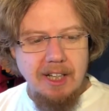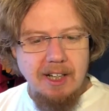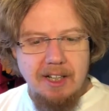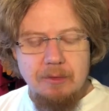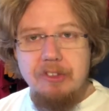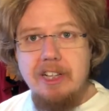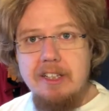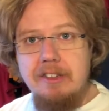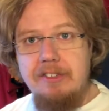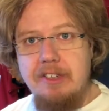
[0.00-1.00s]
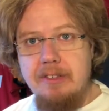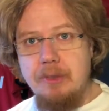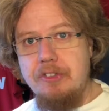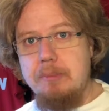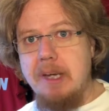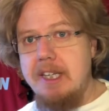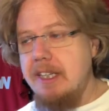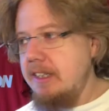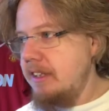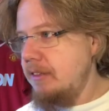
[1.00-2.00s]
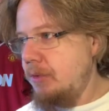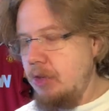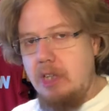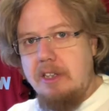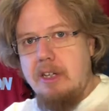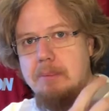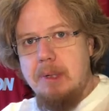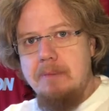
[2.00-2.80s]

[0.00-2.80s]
Uh, it was like this, uh, what Spain had at the World Cup.